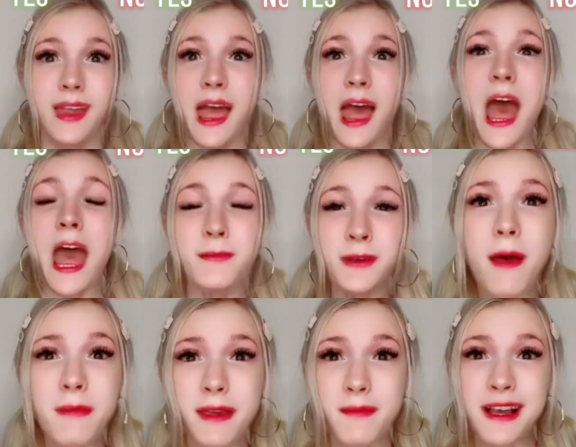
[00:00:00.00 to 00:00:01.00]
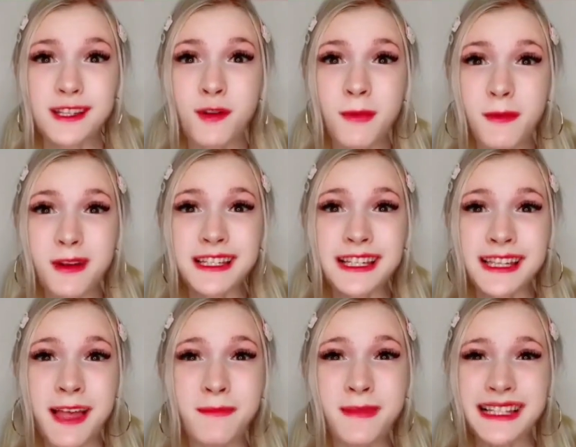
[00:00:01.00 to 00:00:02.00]
I'm gonna need my soulmate wants to send me
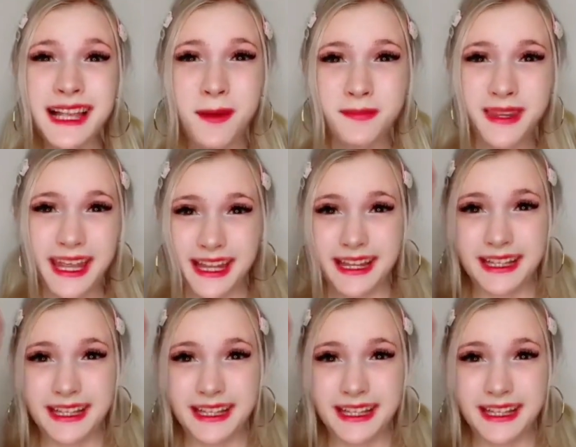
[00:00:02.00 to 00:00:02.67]
something.